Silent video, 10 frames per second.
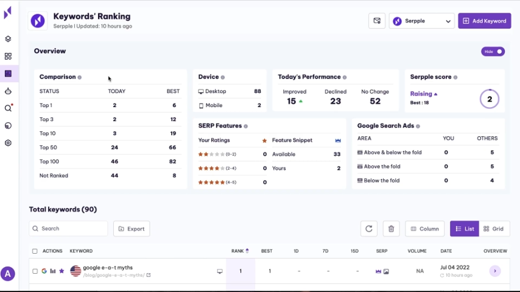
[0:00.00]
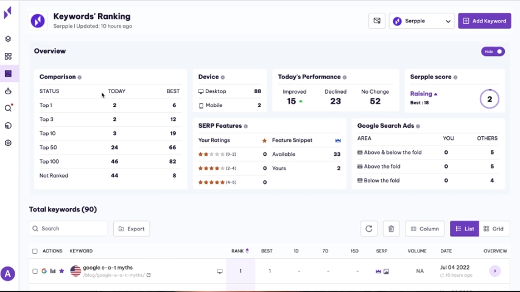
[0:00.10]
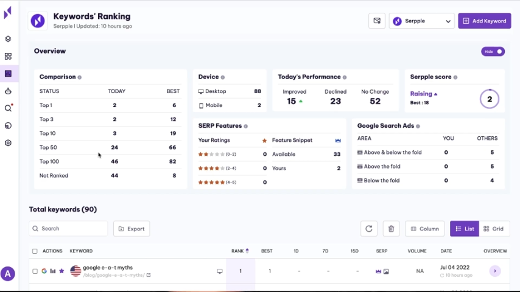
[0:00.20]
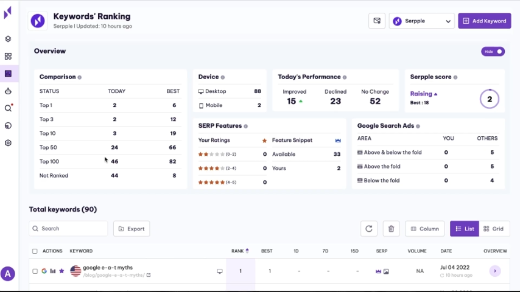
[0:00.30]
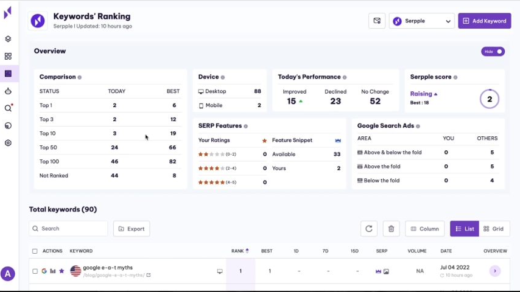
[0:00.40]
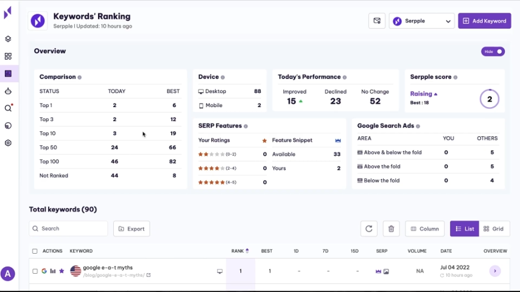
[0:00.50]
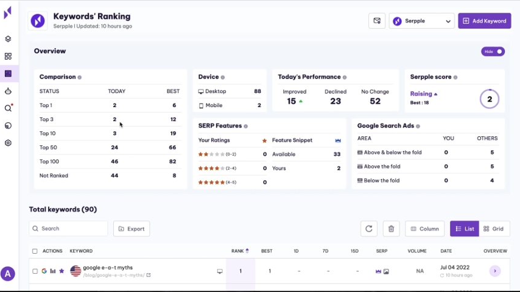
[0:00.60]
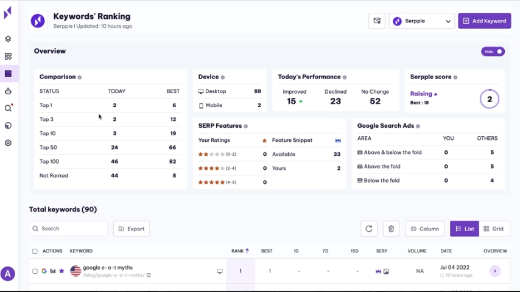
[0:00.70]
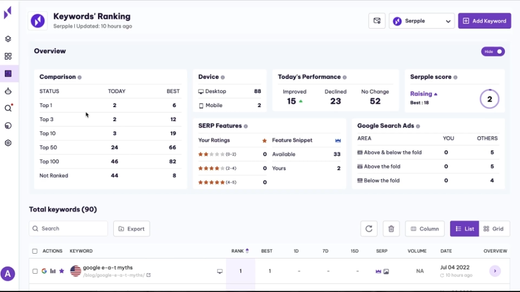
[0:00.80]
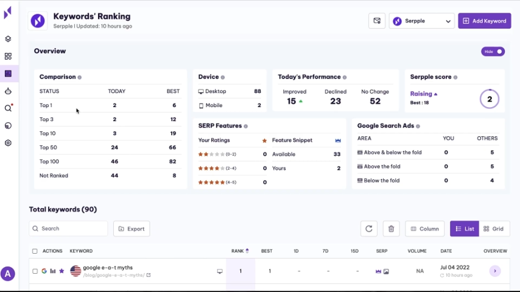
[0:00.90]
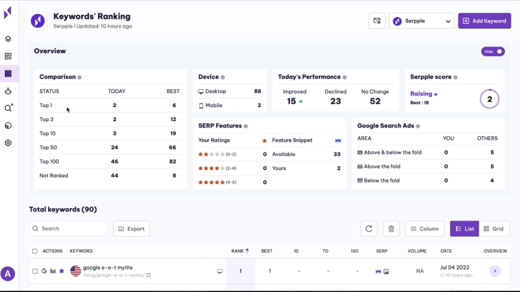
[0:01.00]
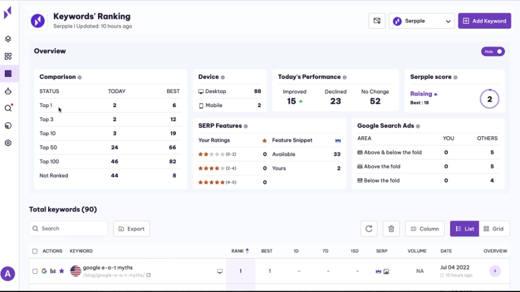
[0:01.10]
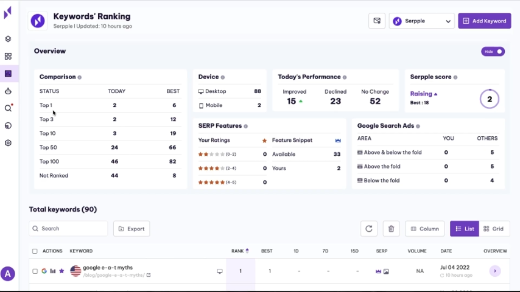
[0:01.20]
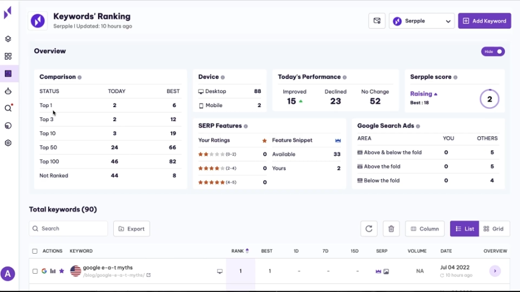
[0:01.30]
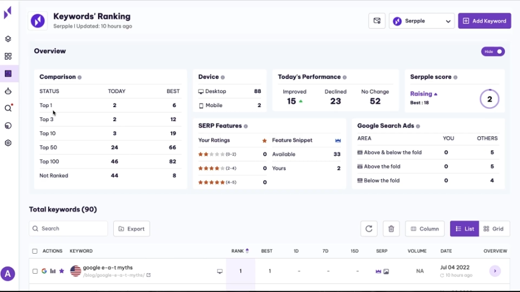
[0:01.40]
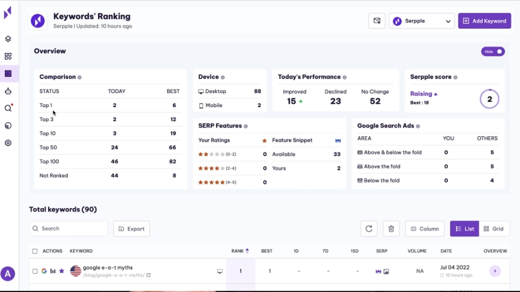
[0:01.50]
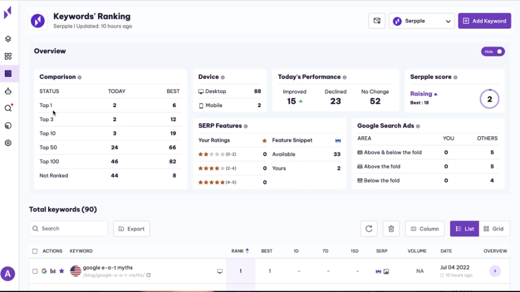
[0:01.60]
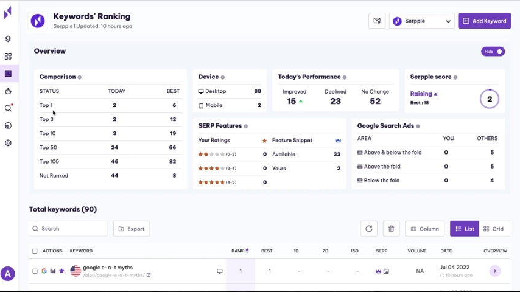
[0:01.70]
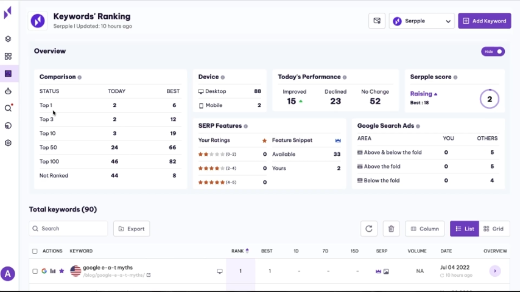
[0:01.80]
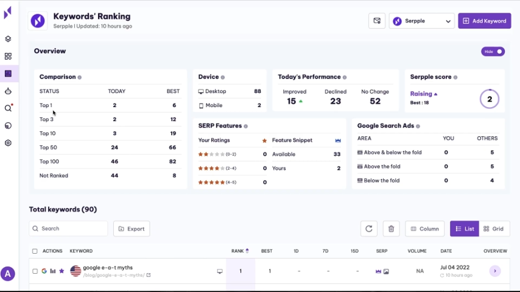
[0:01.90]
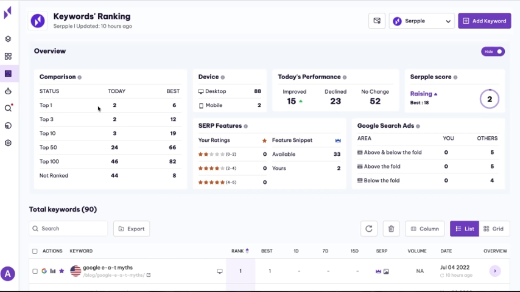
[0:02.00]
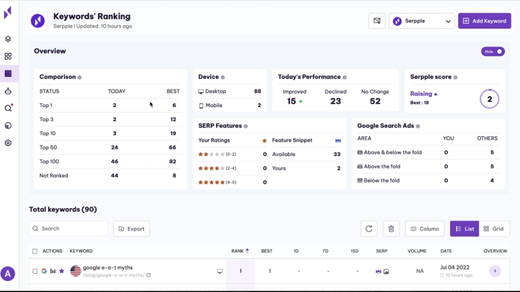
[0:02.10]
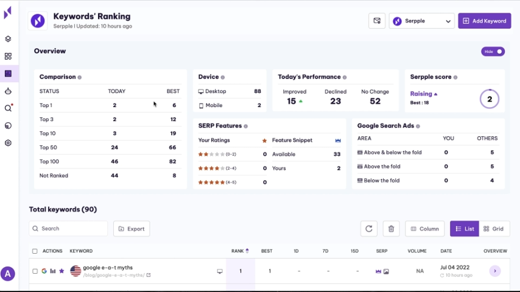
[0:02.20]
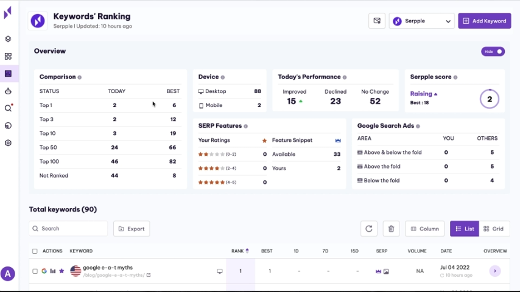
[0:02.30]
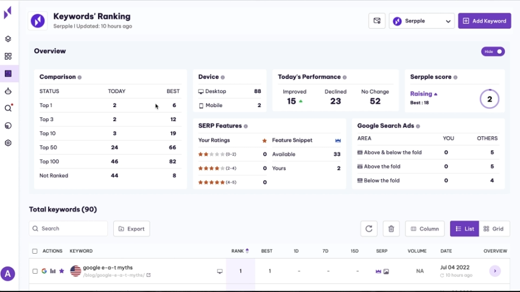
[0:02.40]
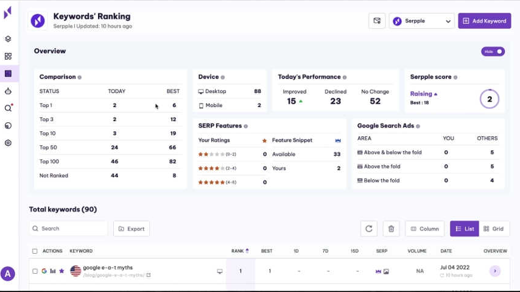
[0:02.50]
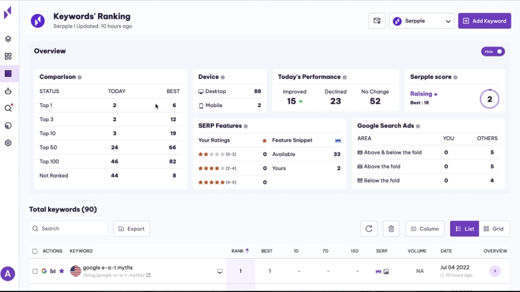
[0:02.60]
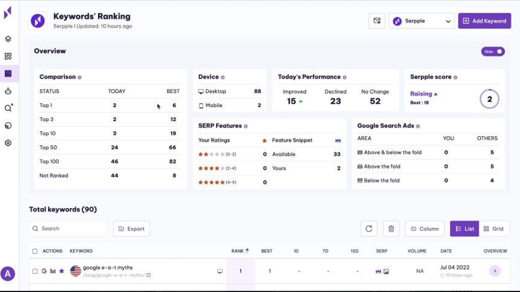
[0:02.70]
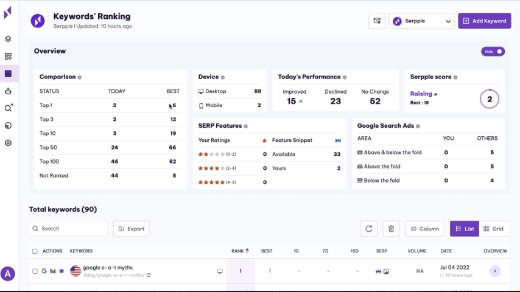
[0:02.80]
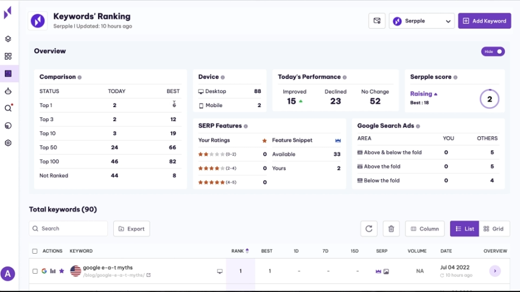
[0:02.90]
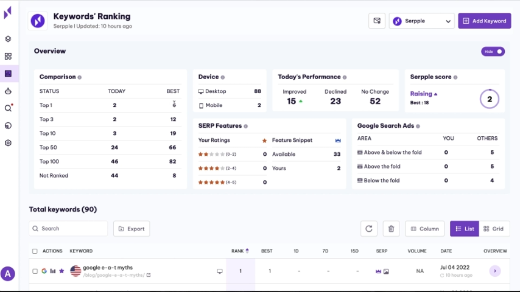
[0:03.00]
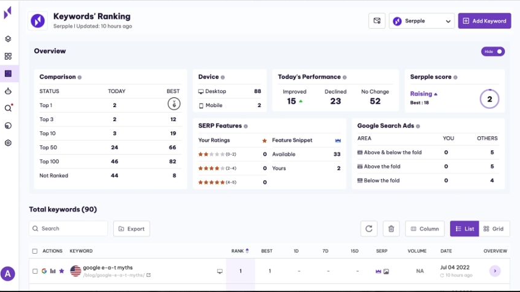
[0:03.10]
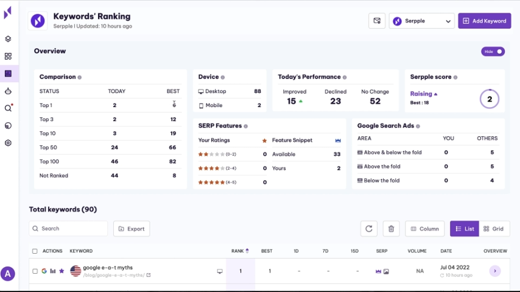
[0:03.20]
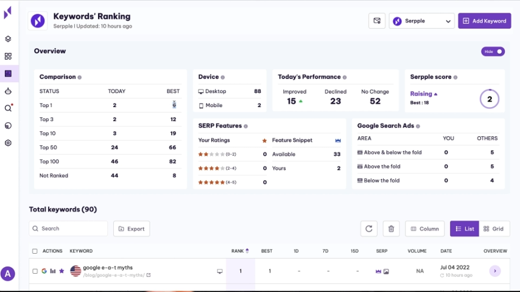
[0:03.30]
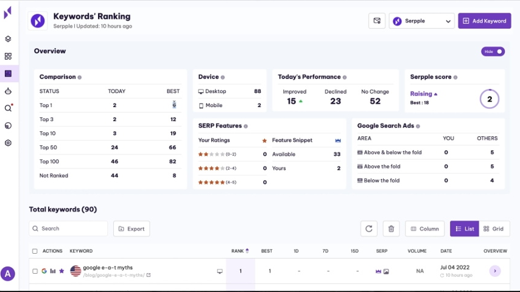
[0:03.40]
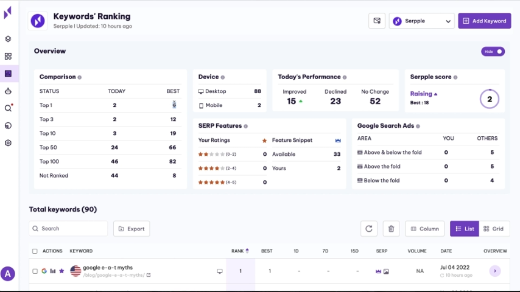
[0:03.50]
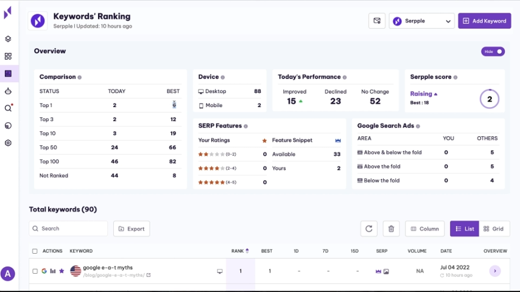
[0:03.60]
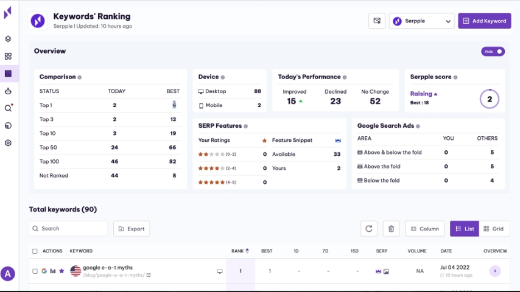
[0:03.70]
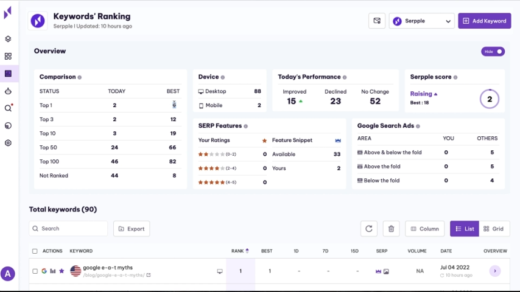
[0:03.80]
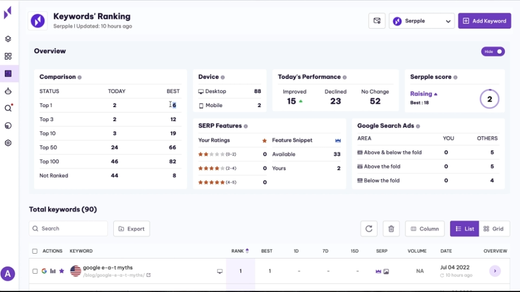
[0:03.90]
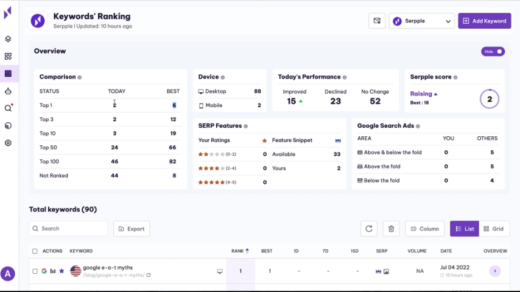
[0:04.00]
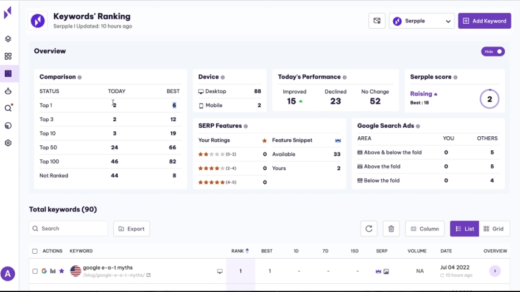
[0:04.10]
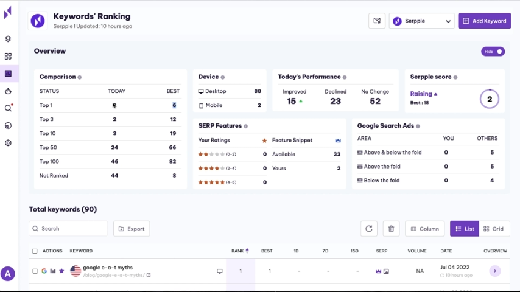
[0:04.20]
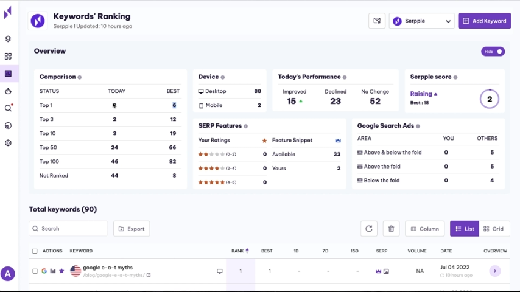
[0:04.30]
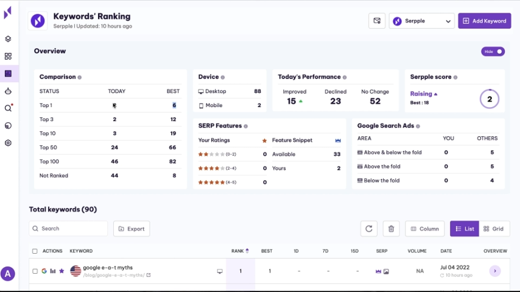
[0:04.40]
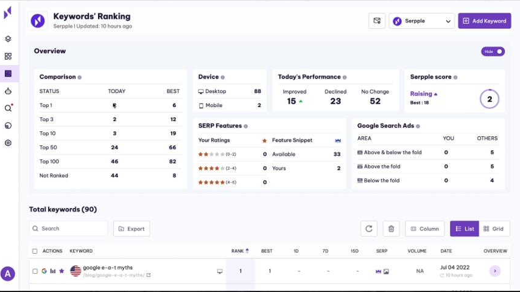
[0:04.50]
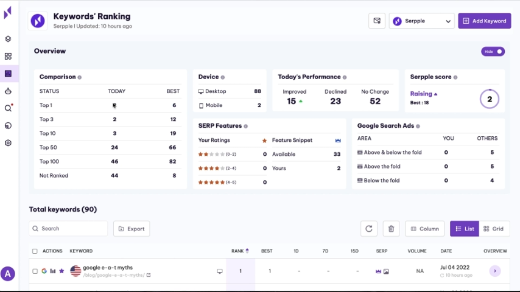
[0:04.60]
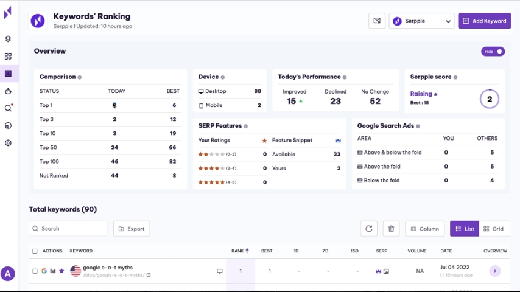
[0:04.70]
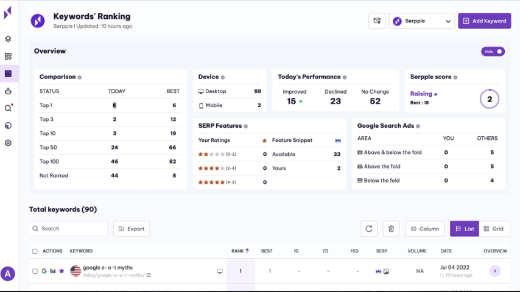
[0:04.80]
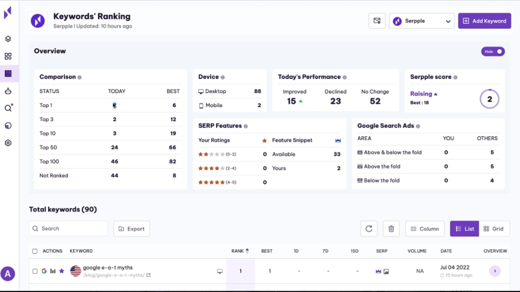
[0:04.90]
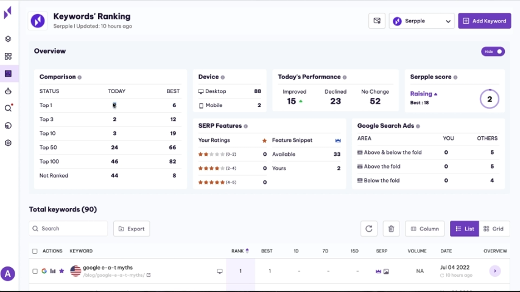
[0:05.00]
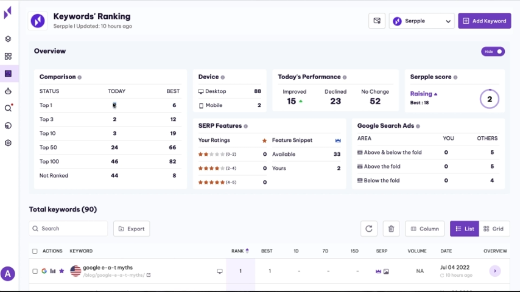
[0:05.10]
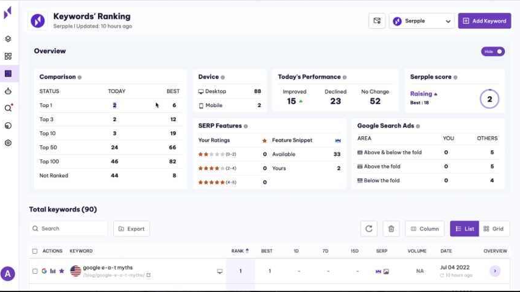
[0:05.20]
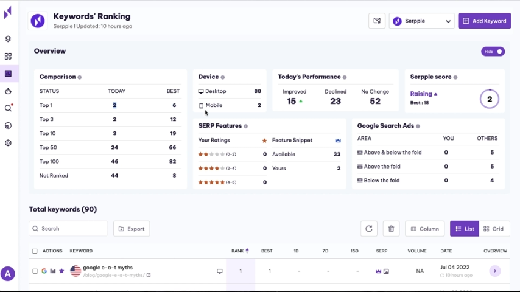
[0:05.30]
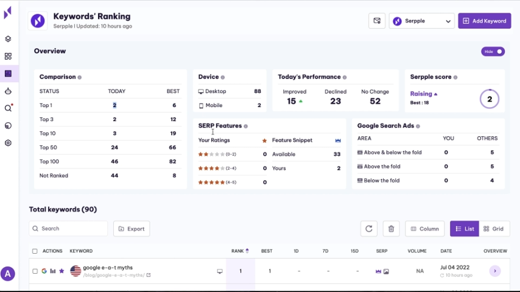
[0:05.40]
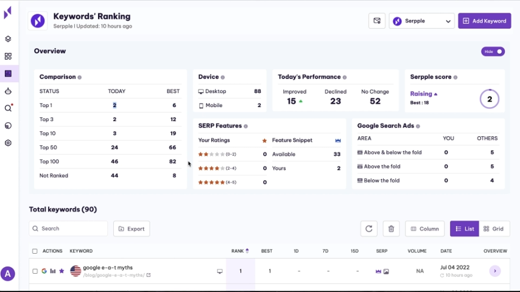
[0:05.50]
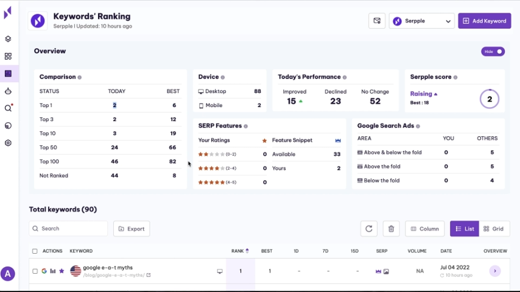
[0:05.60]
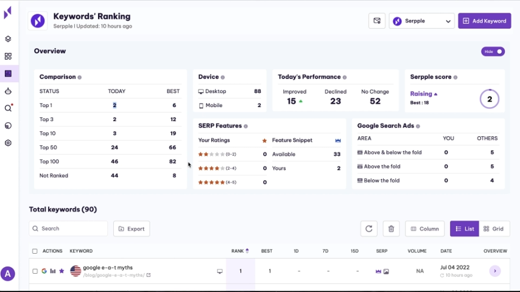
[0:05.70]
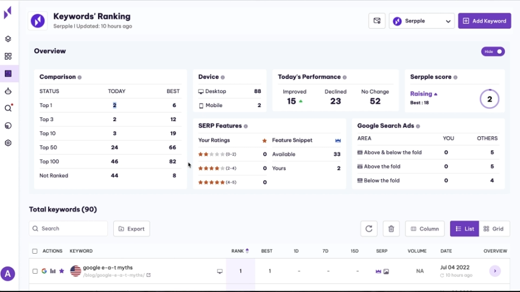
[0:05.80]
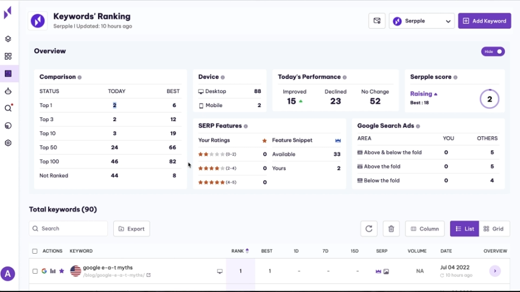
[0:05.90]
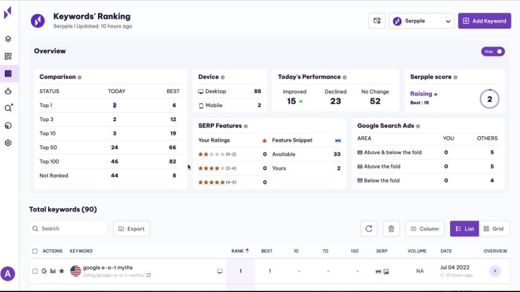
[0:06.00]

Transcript: No face is visible, so there are no lips to read.